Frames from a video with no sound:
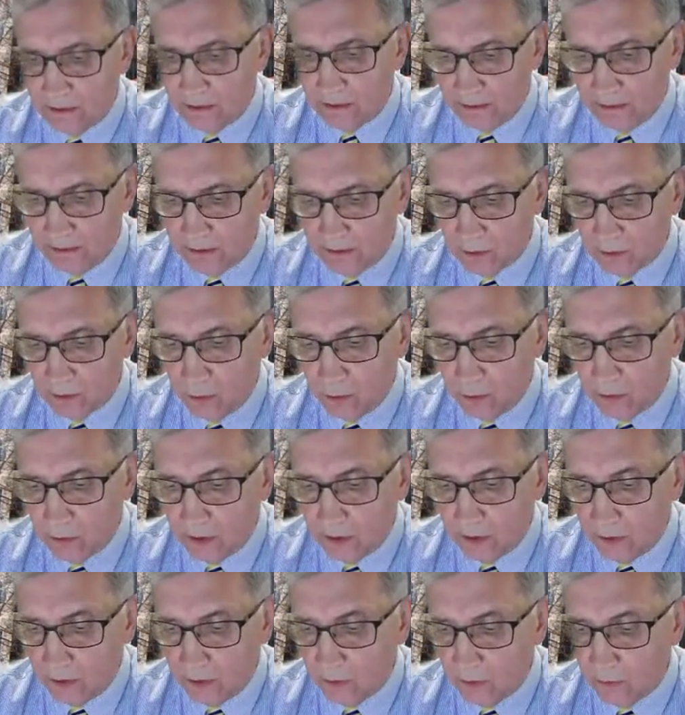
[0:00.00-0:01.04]
there is
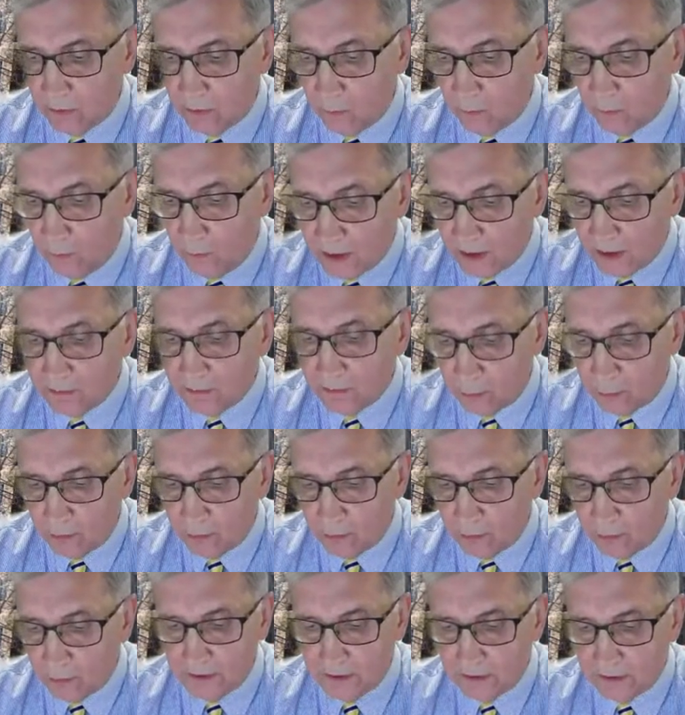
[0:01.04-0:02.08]
only one
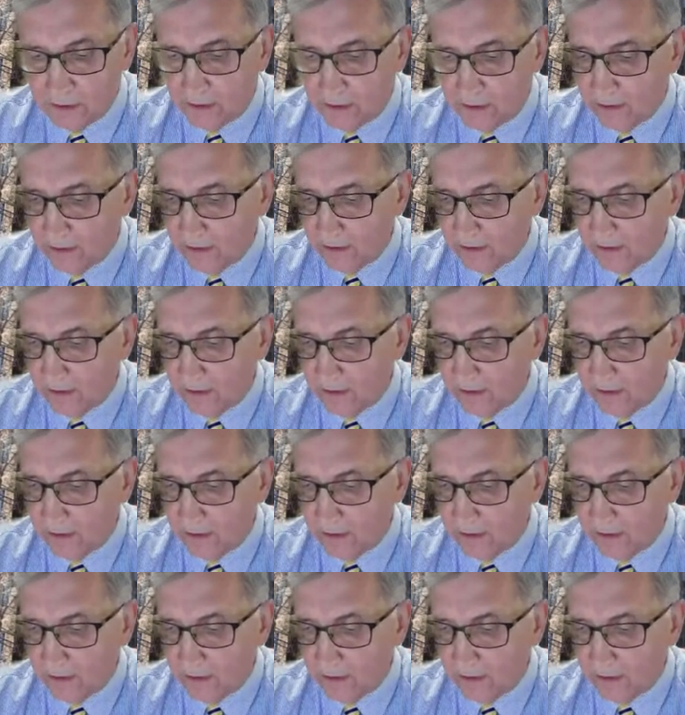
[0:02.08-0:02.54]
point,